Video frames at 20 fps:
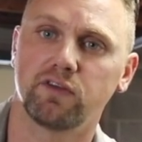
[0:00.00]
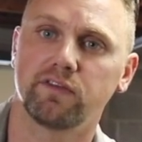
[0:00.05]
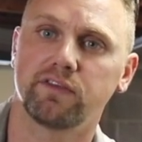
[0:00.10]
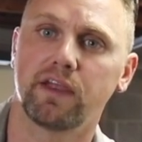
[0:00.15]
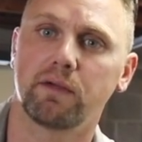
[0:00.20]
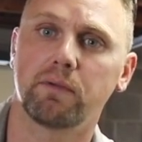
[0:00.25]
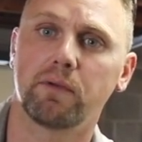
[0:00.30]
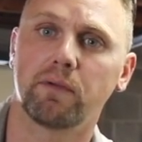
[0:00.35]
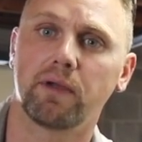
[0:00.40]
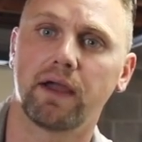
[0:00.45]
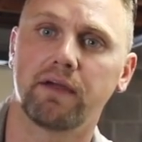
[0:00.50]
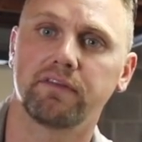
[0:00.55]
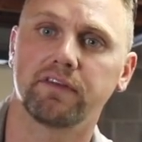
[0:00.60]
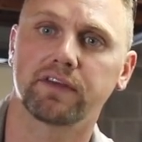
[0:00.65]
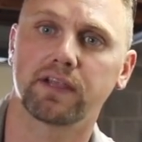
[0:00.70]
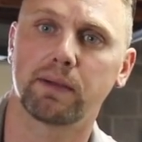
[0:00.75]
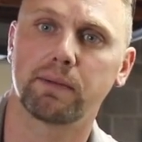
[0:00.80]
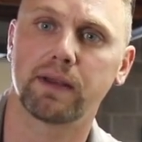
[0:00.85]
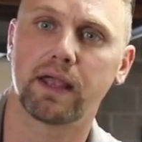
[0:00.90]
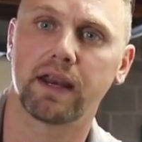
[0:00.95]
Tuesday. We will have
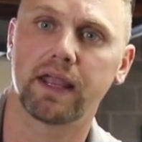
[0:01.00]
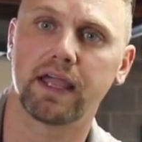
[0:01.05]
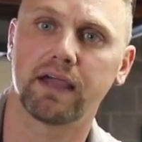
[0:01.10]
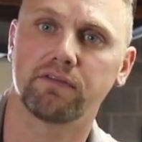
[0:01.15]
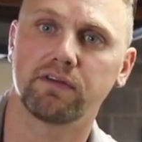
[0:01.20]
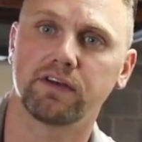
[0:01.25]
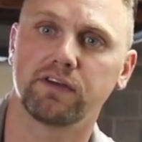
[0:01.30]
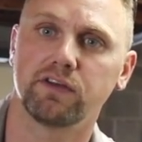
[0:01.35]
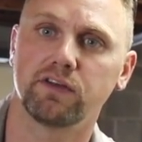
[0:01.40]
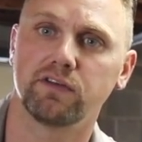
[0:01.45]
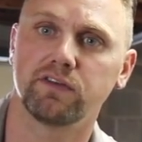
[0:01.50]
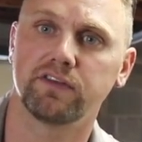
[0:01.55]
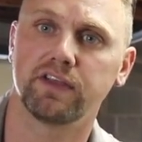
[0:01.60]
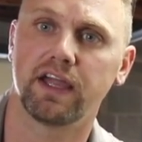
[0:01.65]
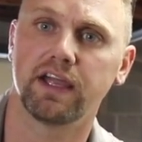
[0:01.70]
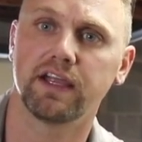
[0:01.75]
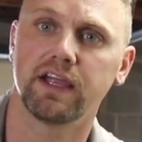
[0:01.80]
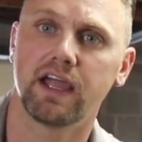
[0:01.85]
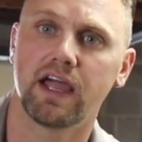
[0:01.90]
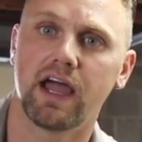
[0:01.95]
this coming out every
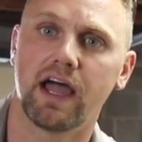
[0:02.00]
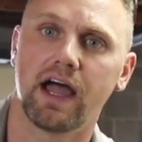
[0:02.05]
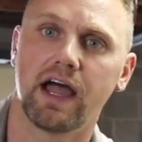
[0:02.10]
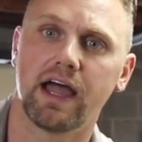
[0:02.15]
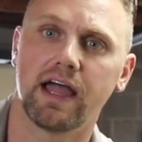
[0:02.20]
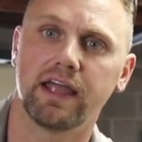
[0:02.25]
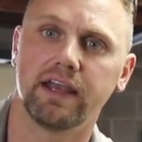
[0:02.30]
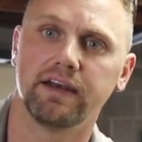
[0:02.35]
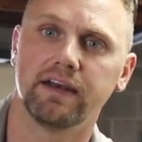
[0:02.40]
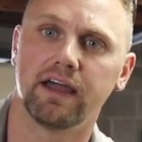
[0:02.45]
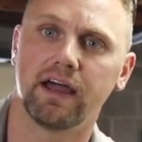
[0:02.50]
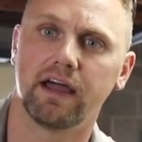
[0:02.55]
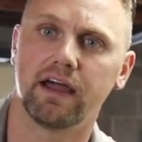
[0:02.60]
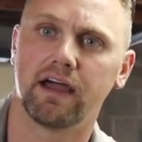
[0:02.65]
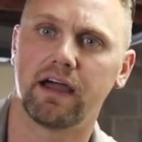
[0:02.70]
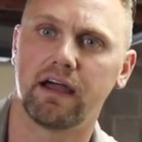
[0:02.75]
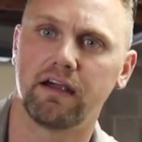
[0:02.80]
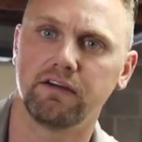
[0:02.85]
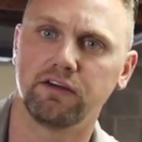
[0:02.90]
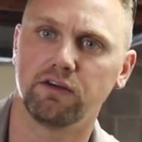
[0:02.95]
Tuesday, and
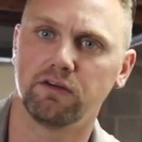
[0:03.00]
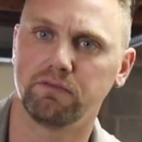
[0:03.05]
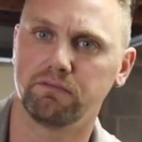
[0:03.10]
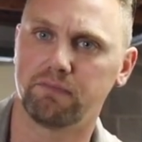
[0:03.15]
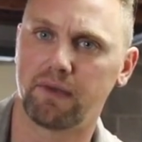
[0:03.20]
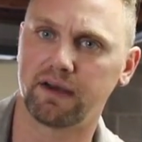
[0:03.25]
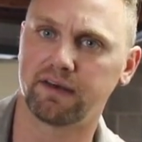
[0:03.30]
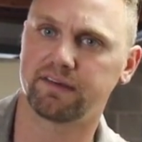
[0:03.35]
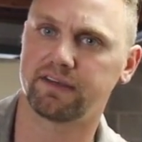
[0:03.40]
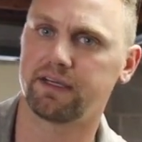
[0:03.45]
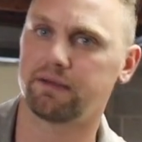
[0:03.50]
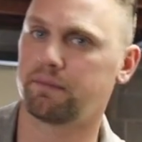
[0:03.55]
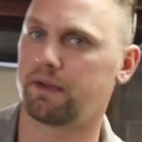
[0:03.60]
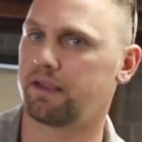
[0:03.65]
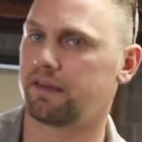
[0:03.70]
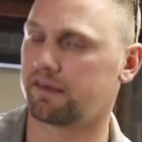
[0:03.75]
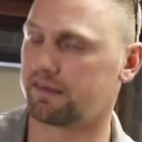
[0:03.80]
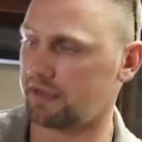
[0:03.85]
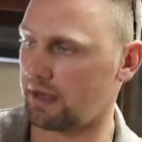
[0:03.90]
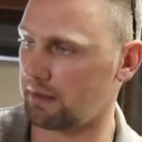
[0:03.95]
you might see me
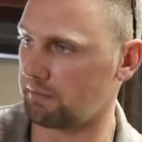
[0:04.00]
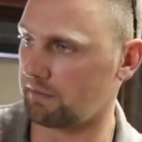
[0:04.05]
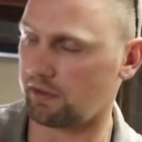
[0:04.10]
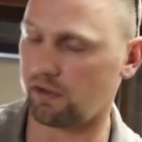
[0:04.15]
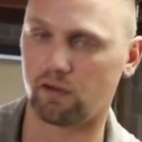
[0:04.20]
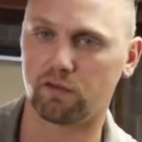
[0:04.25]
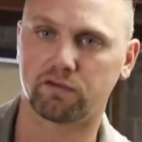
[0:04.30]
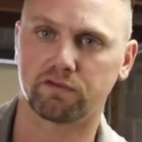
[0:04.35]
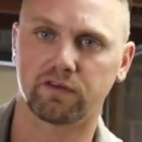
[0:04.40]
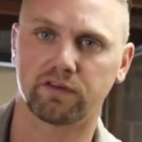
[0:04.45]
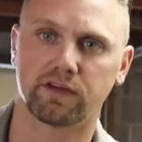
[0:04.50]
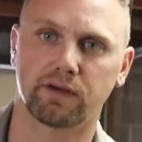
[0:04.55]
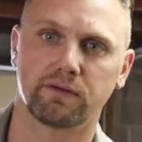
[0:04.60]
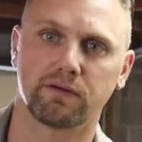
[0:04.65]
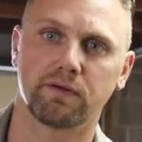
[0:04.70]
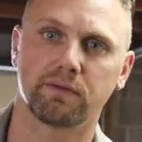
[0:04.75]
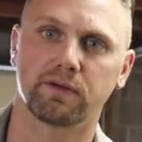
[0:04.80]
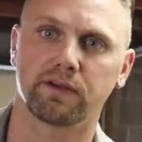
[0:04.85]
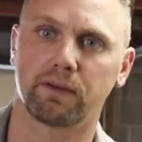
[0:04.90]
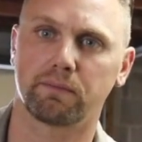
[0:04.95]
in the same clothes for some
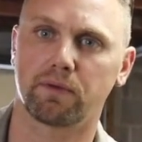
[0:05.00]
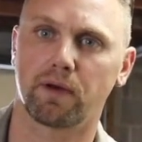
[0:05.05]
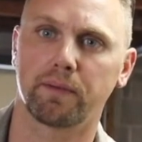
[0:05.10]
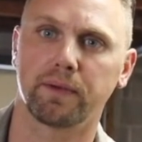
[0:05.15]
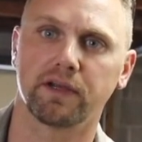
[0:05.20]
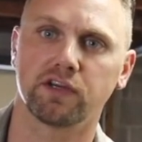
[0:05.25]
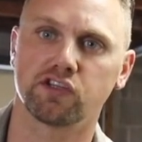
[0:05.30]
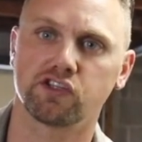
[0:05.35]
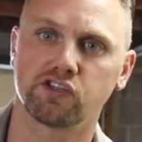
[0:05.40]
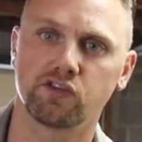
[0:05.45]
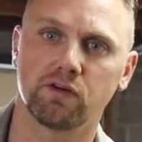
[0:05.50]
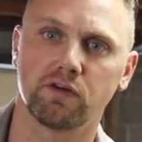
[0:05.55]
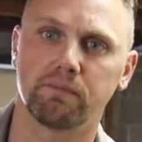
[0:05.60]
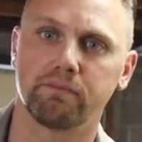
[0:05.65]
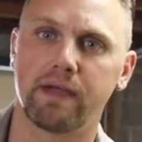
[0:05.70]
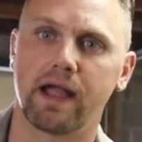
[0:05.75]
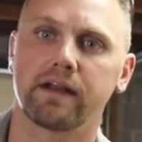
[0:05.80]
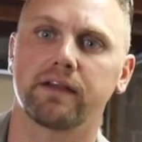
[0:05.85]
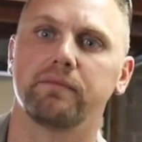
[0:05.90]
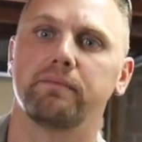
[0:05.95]
of them because I'm probably going to shoot
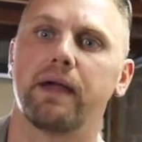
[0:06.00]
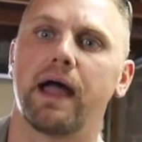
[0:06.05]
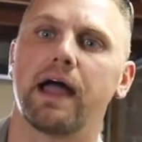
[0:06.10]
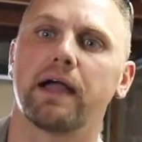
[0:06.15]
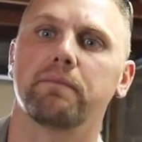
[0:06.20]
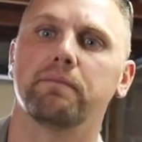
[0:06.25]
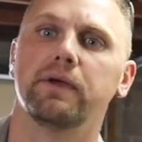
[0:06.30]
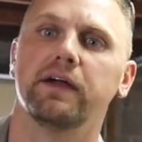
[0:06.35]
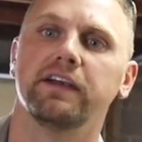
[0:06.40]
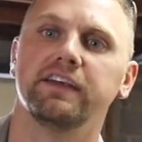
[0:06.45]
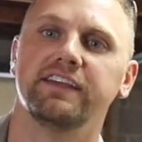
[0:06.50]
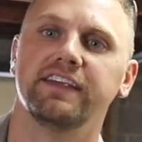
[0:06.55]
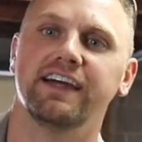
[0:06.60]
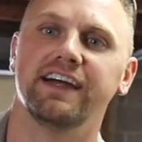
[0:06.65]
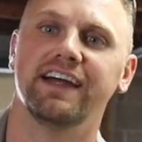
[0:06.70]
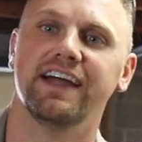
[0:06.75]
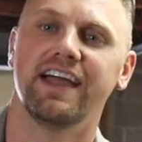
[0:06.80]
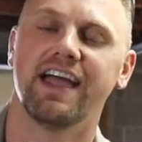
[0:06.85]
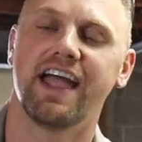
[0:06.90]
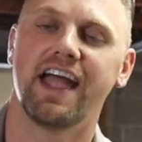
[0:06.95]
them back to back. But
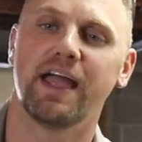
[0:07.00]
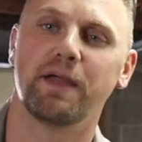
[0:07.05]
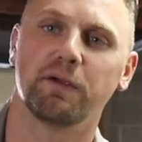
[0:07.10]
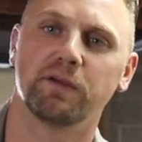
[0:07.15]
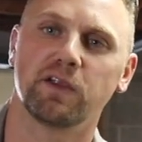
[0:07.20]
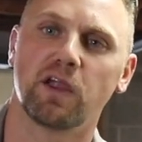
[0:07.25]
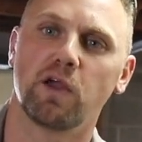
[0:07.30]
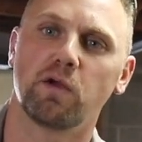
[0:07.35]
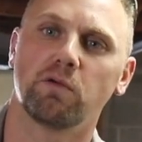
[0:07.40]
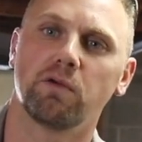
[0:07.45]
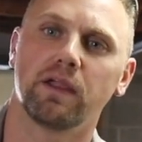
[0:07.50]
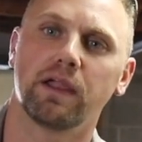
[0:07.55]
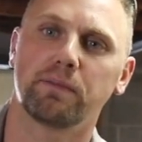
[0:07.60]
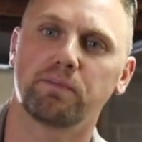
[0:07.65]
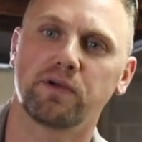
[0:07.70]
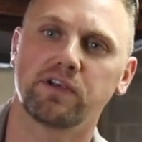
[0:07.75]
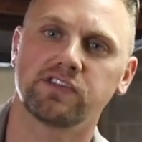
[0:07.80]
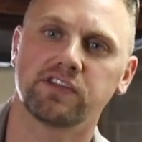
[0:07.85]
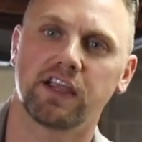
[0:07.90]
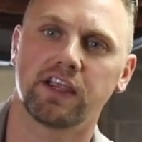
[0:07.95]
anyways, really
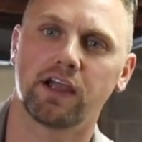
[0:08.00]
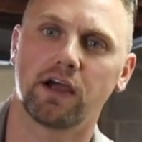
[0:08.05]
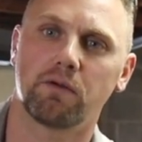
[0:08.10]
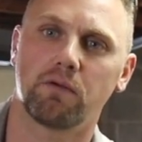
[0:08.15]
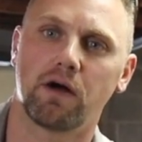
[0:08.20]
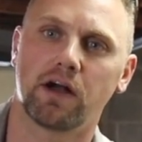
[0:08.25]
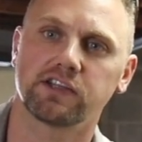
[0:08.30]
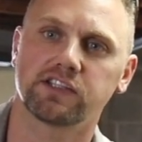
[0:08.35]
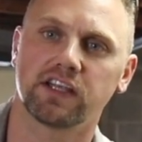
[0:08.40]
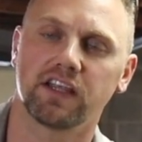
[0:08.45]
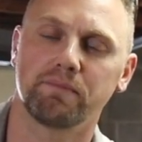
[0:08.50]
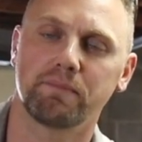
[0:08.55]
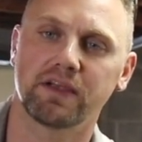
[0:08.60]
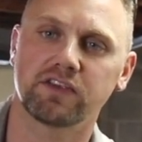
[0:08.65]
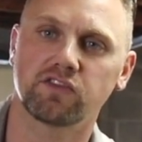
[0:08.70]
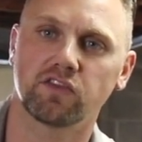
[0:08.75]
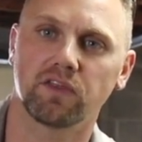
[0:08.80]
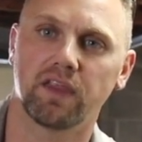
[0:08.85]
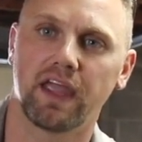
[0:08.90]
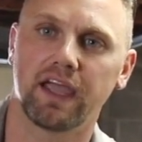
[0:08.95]
appreciate y'all watching.
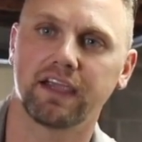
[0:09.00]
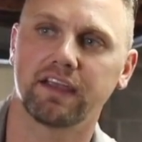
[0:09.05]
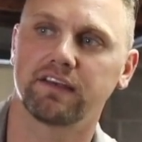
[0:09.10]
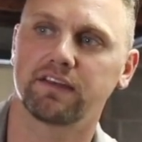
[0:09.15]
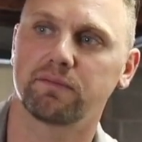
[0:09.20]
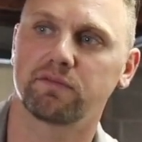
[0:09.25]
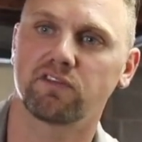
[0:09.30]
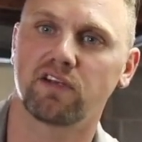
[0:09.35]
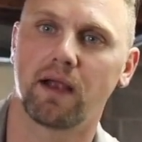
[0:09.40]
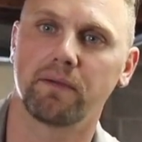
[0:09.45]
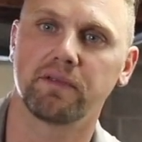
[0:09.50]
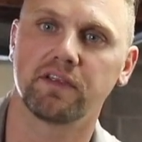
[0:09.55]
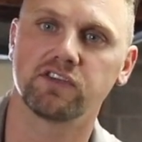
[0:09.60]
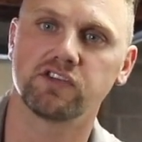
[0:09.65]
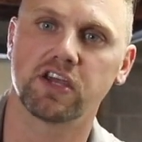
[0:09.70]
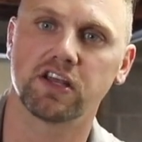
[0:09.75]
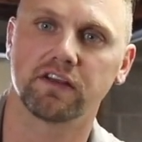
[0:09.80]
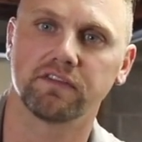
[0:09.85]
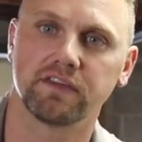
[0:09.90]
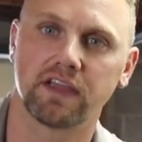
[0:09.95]
Make sure and like and subscribe to the
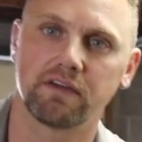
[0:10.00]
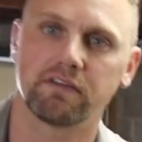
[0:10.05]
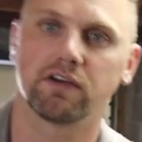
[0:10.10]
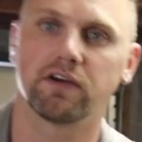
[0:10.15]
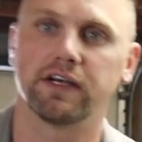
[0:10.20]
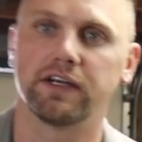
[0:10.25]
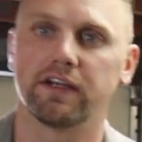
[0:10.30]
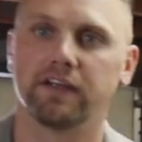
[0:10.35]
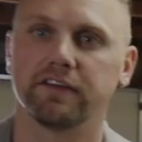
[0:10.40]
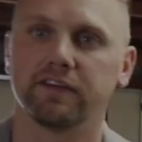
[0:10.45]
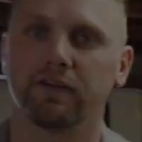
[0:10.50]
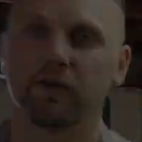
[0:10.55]
channel if you haven't already done